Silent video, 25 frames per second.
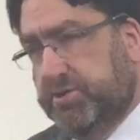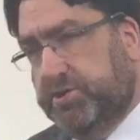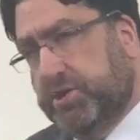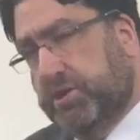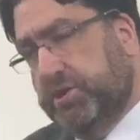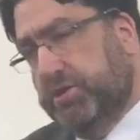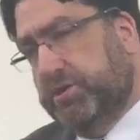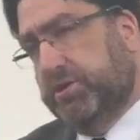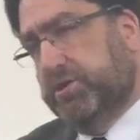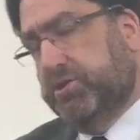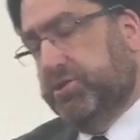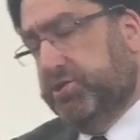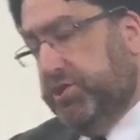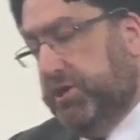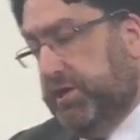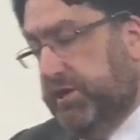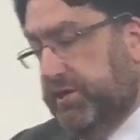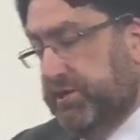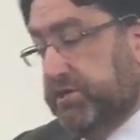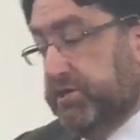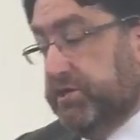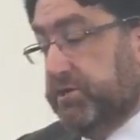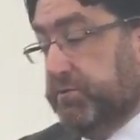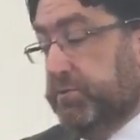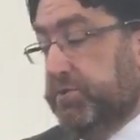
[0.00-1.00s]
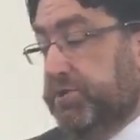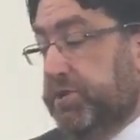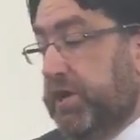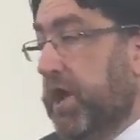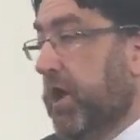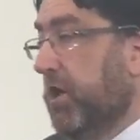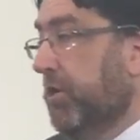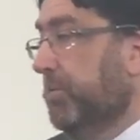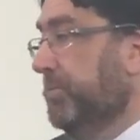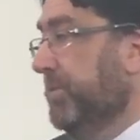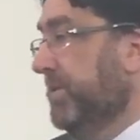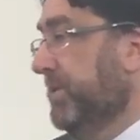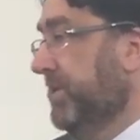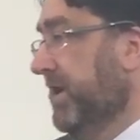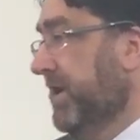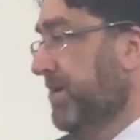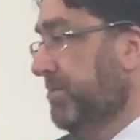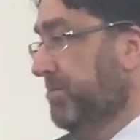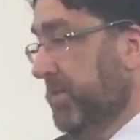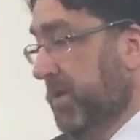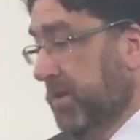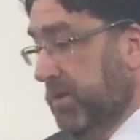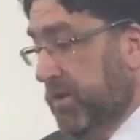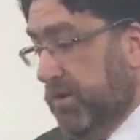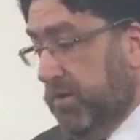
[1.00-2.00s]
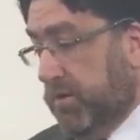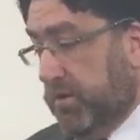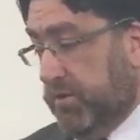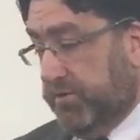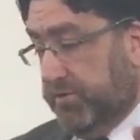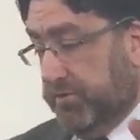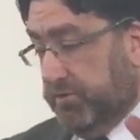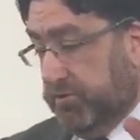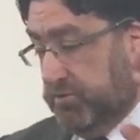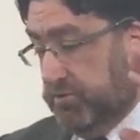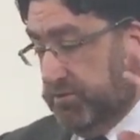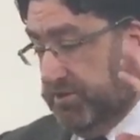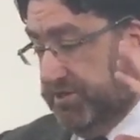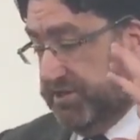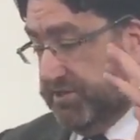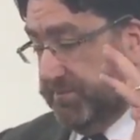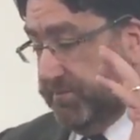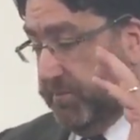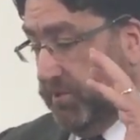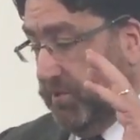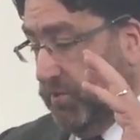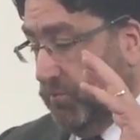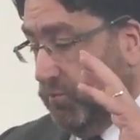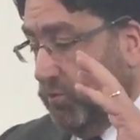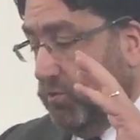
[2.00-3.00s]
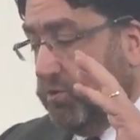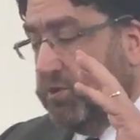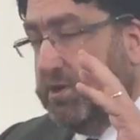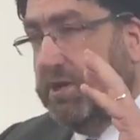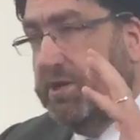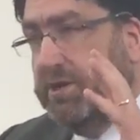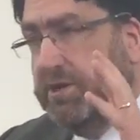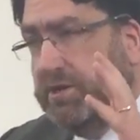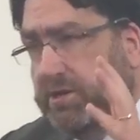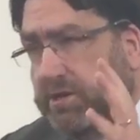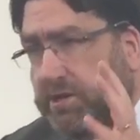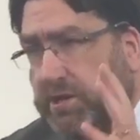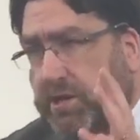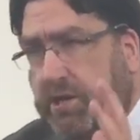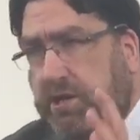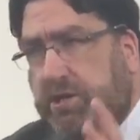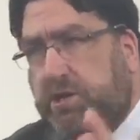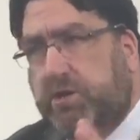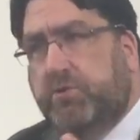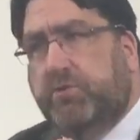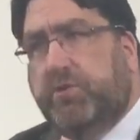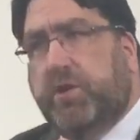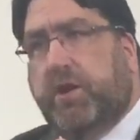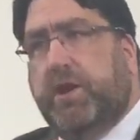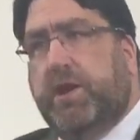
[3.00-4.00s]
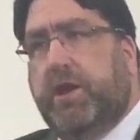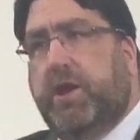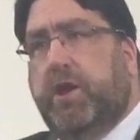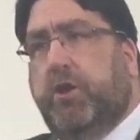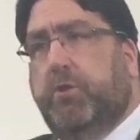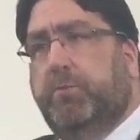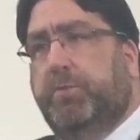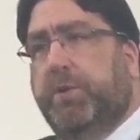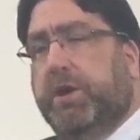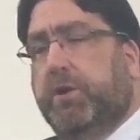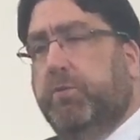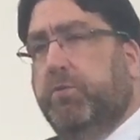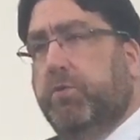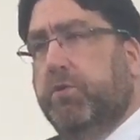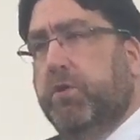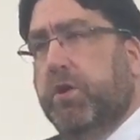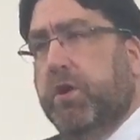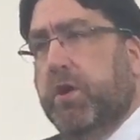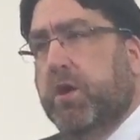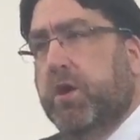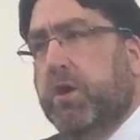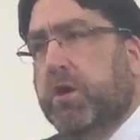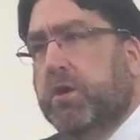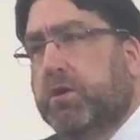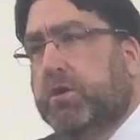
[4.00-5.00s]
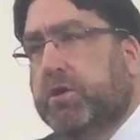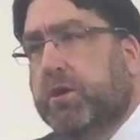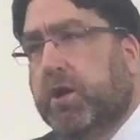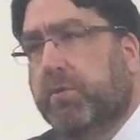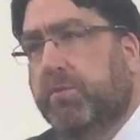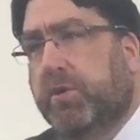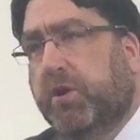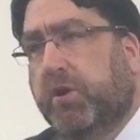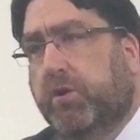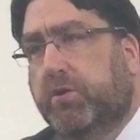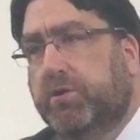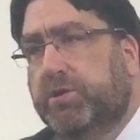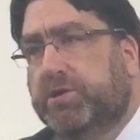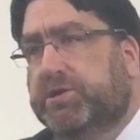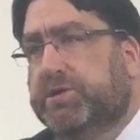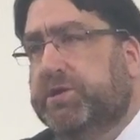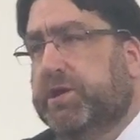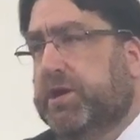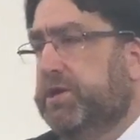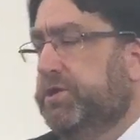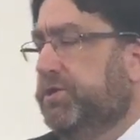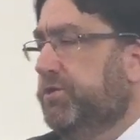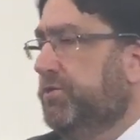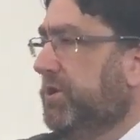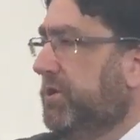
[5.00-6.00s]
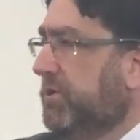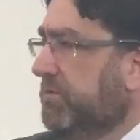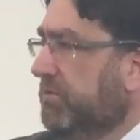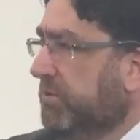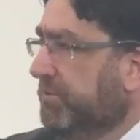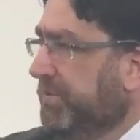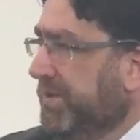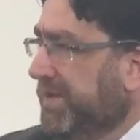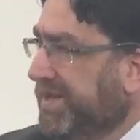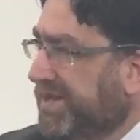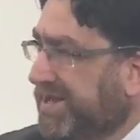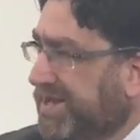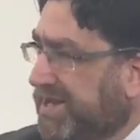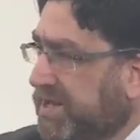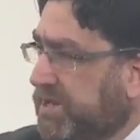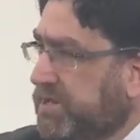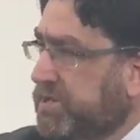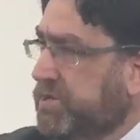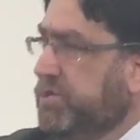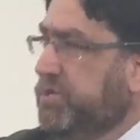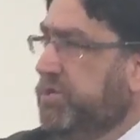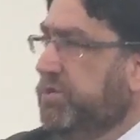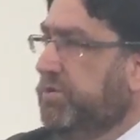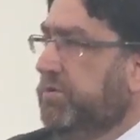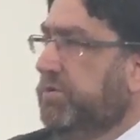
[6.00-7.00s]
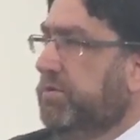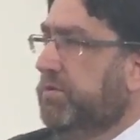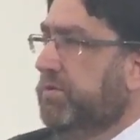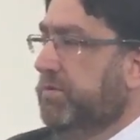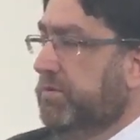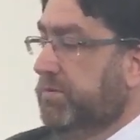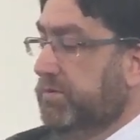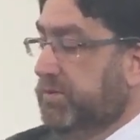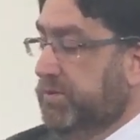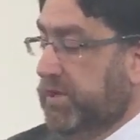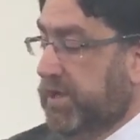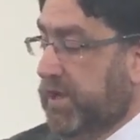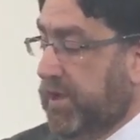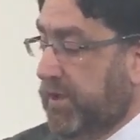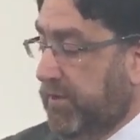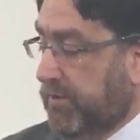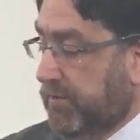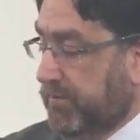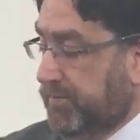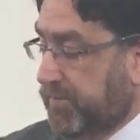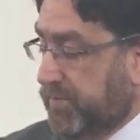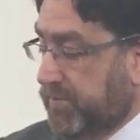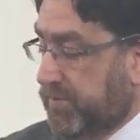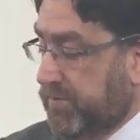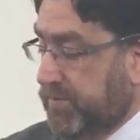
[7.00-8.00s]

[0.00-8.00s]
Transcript: just as Jesus was helping them, the Holy Spirit will continue that help. He will come alongside you. He will be in you to help.